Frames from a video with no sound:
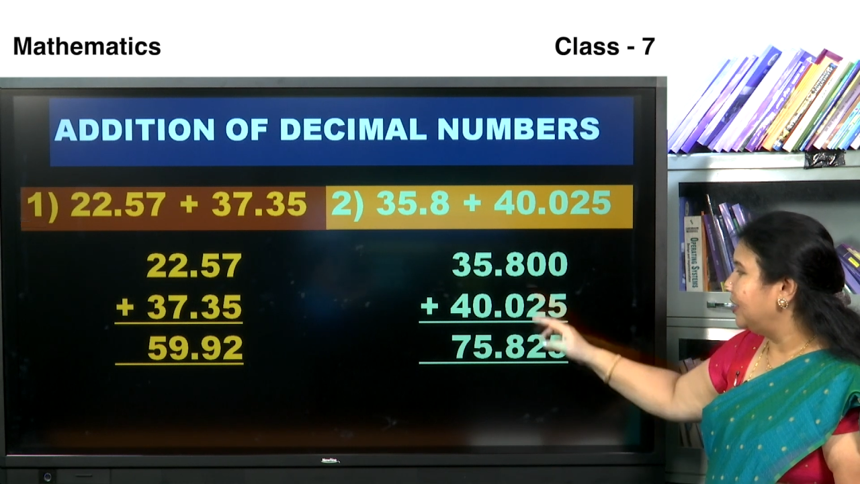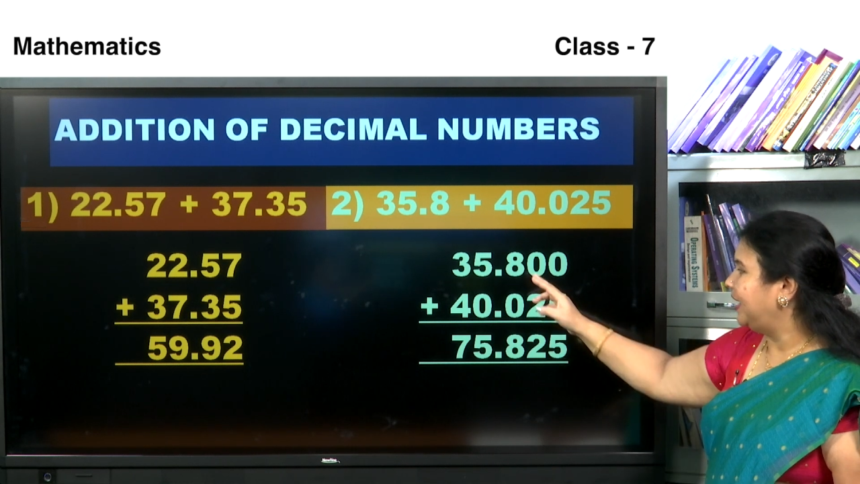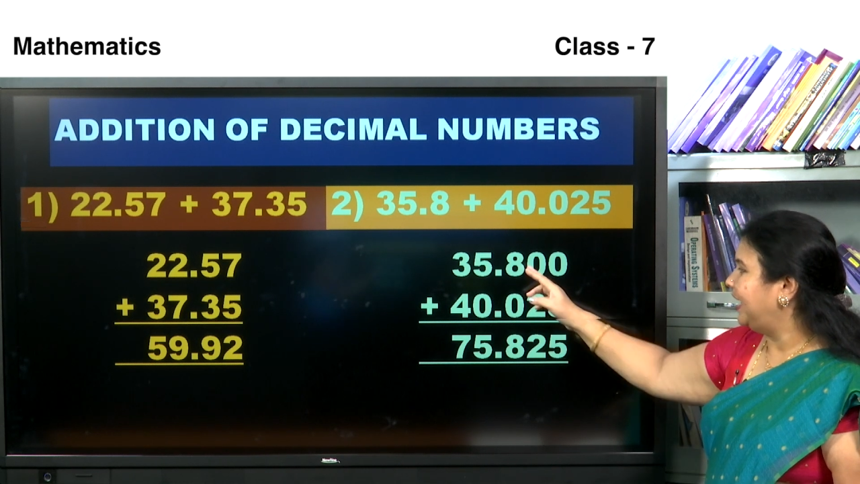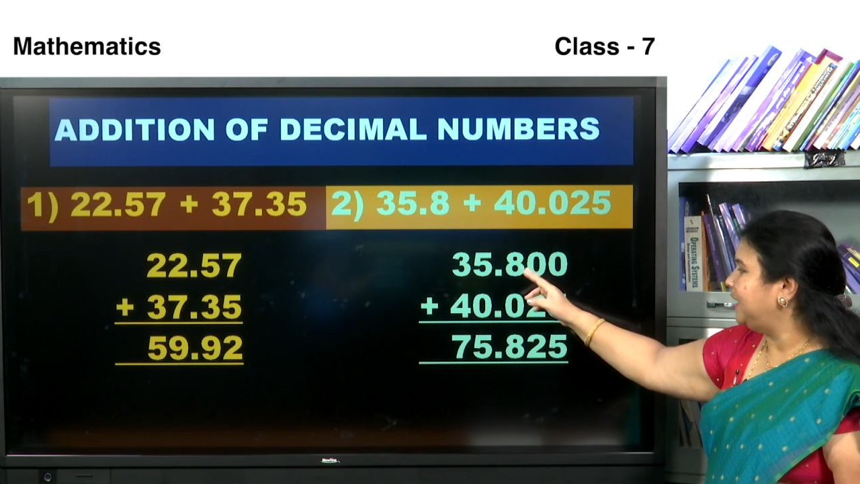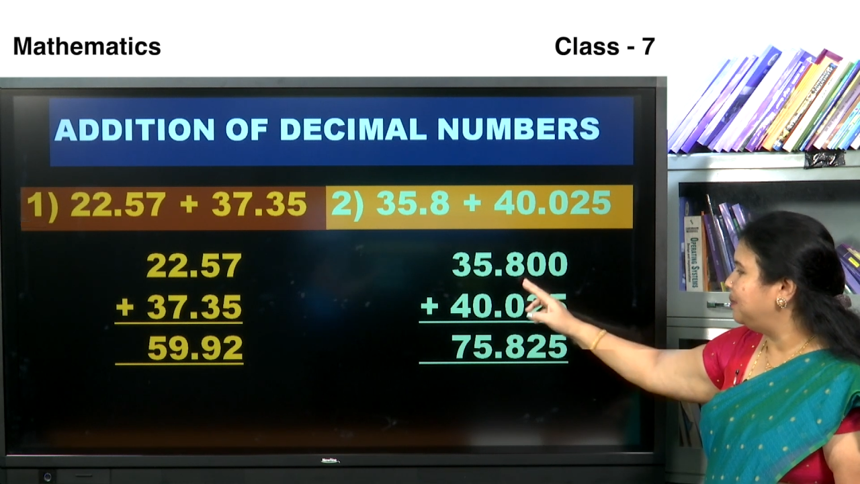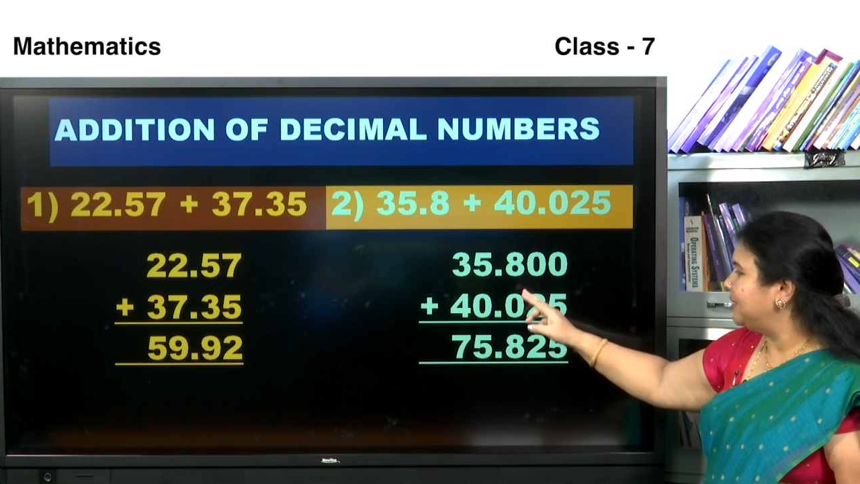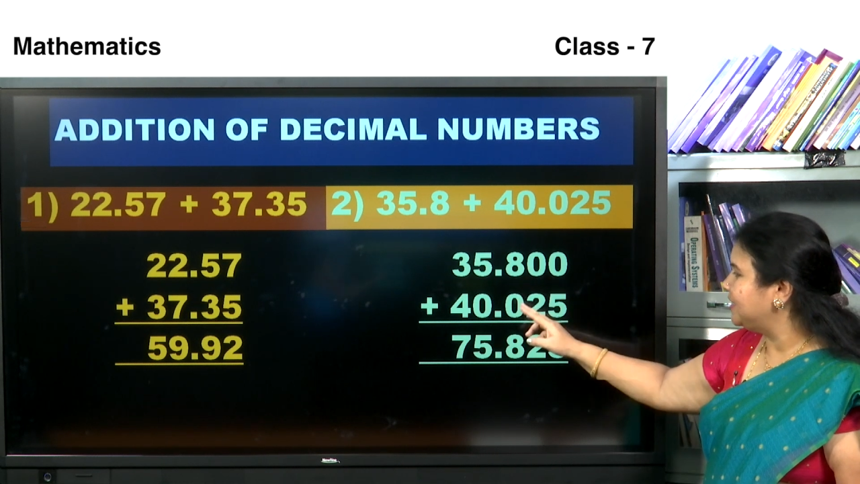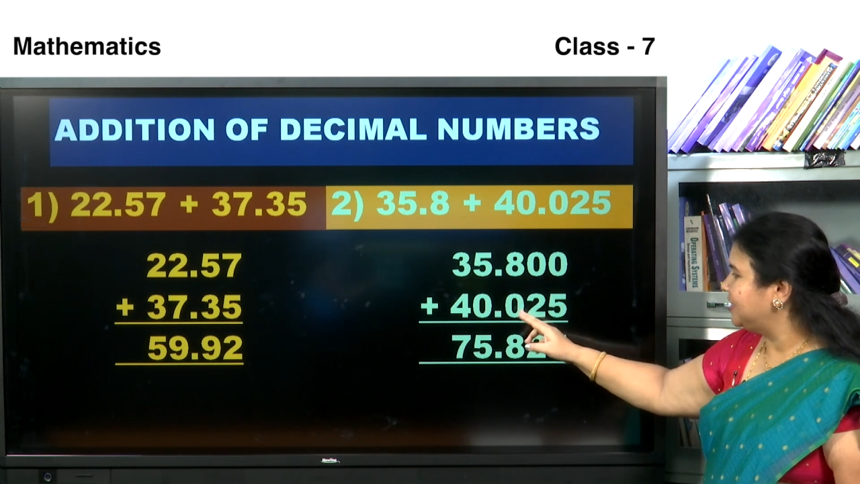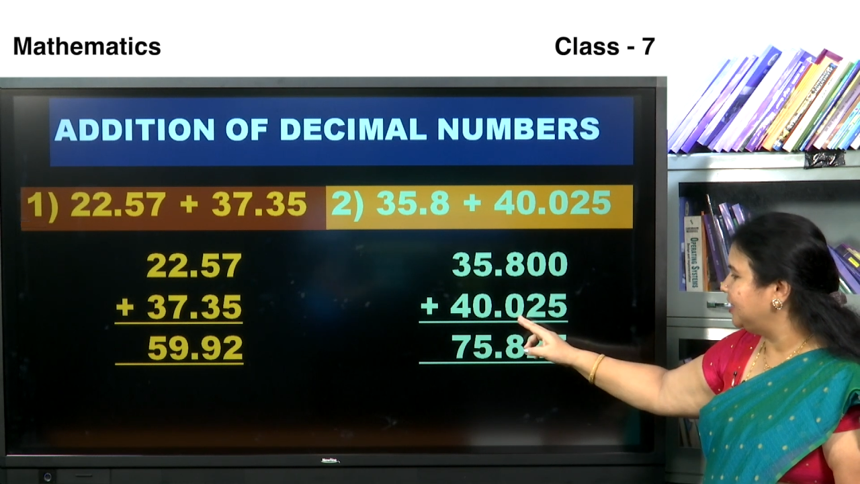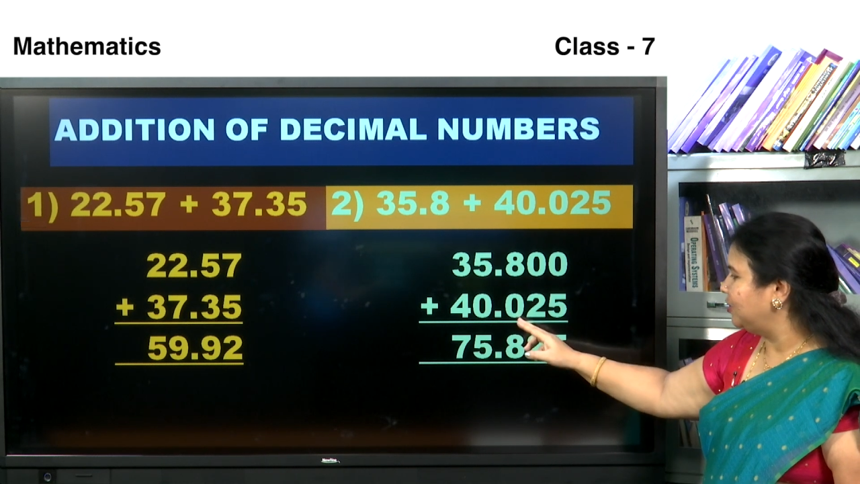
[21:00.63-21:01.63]
8 plus
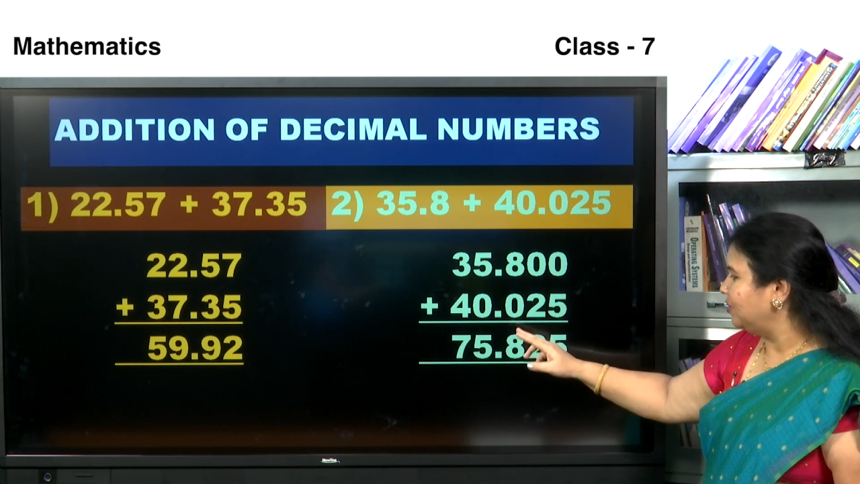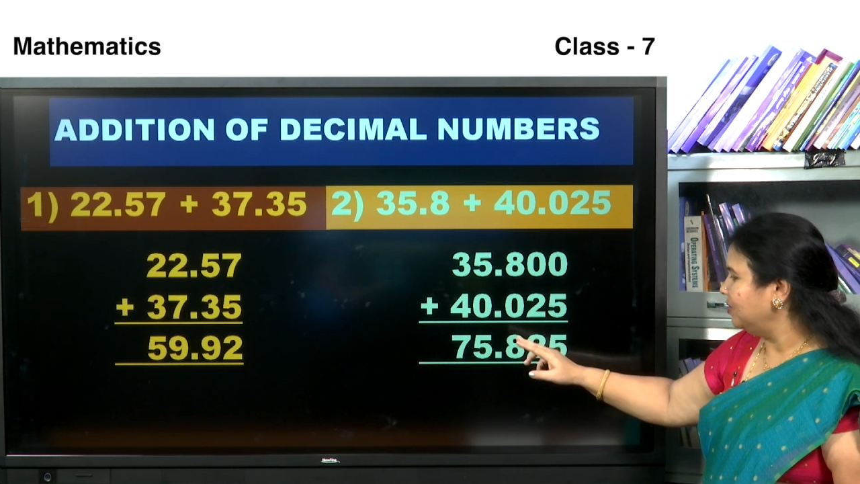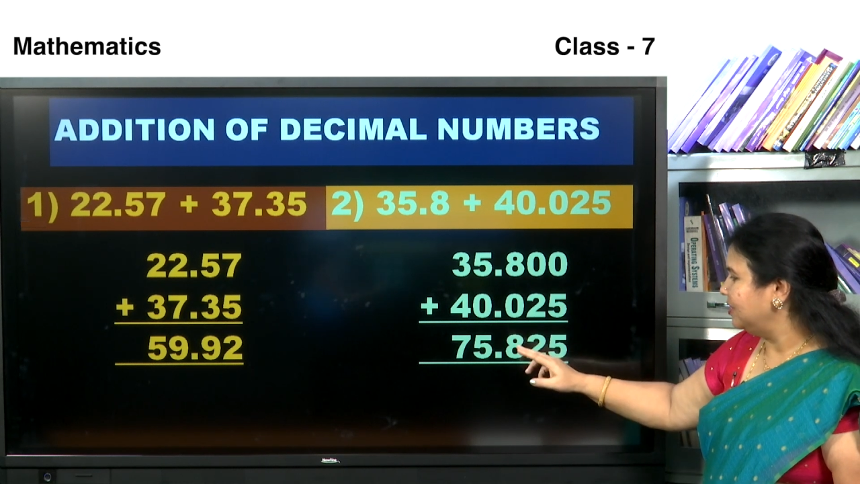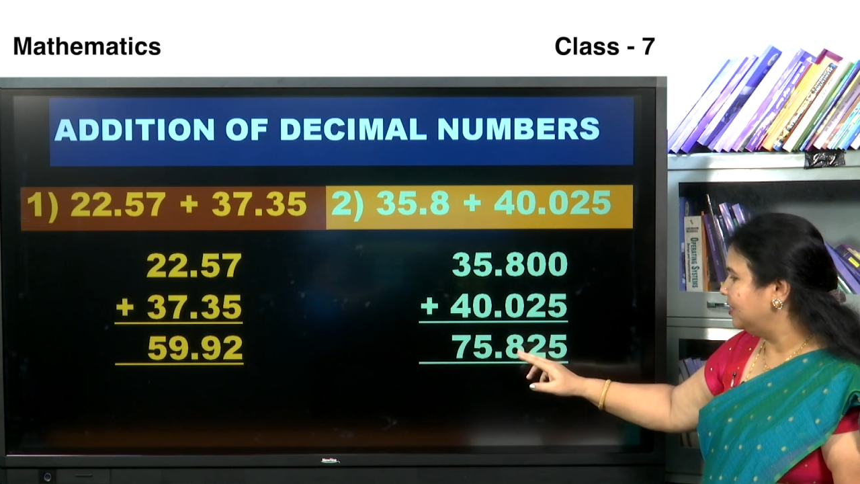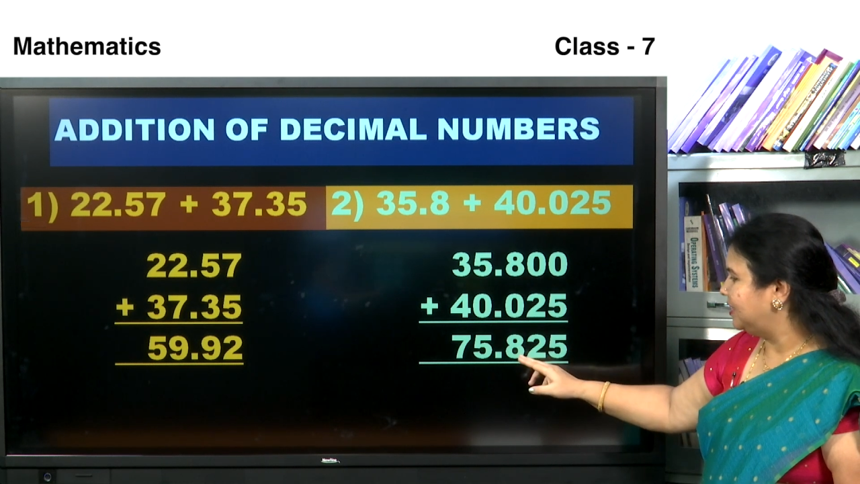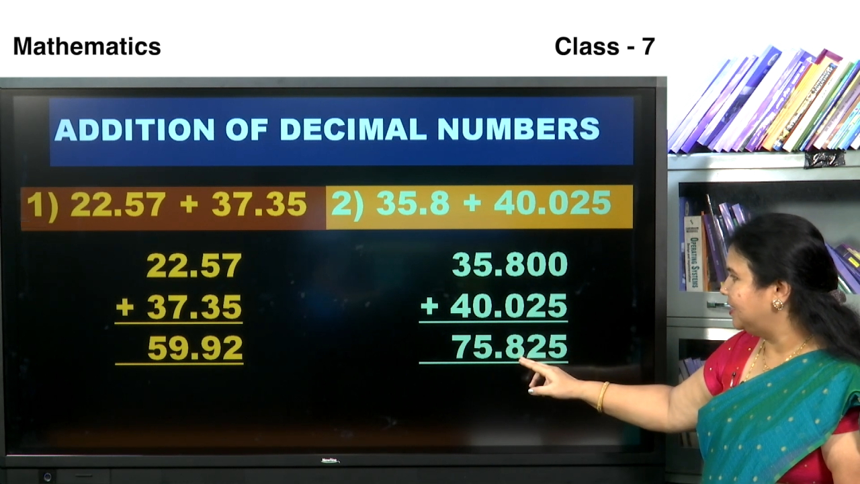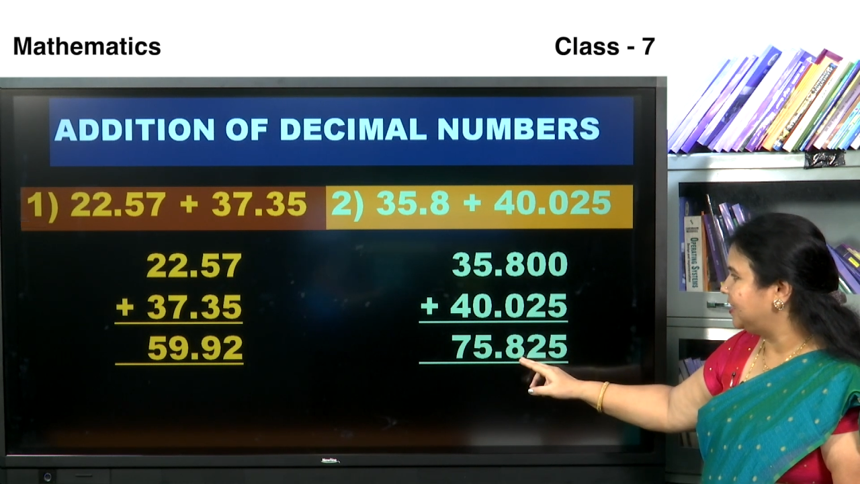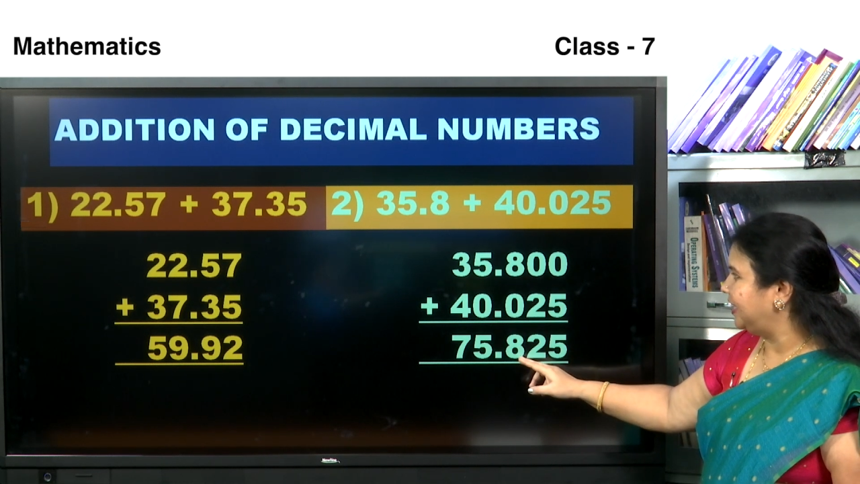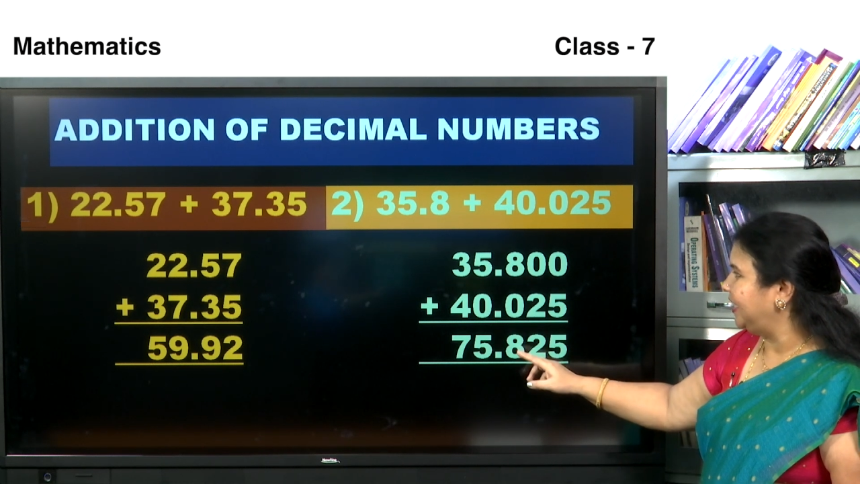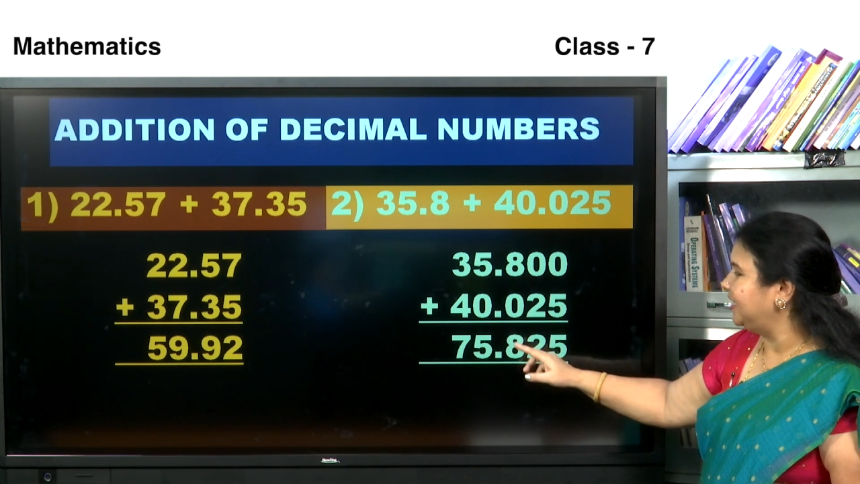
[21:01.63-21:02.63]
0 is
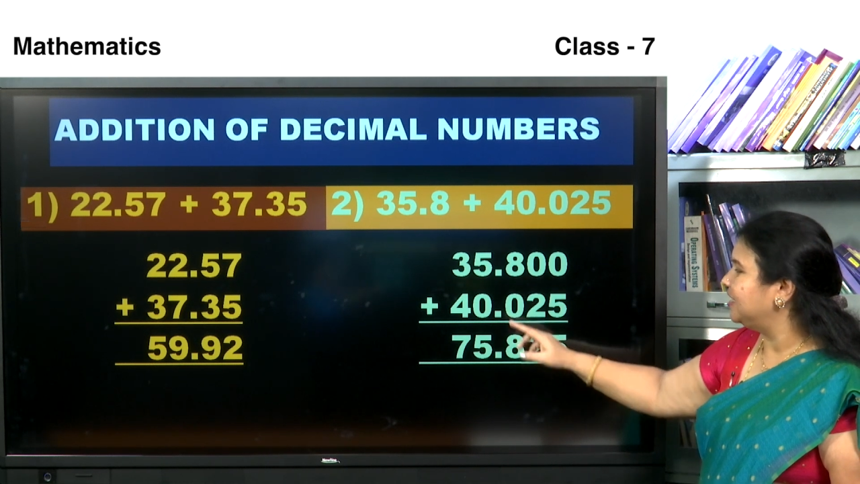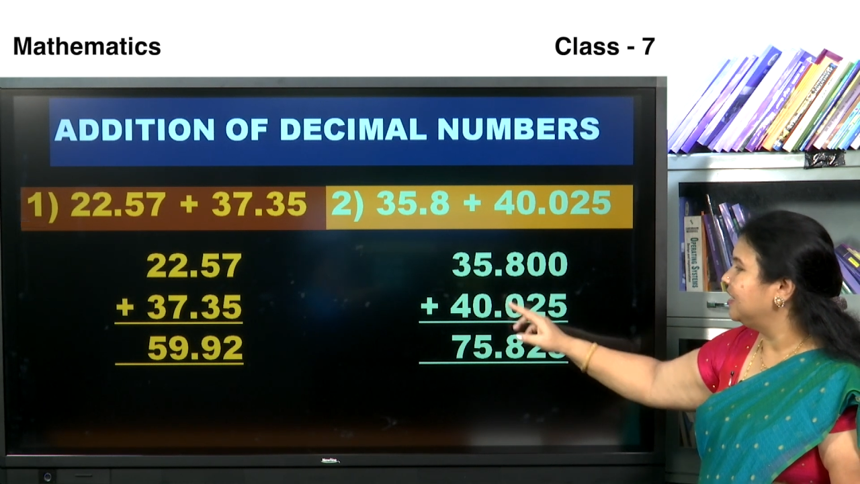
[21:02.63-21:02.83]
8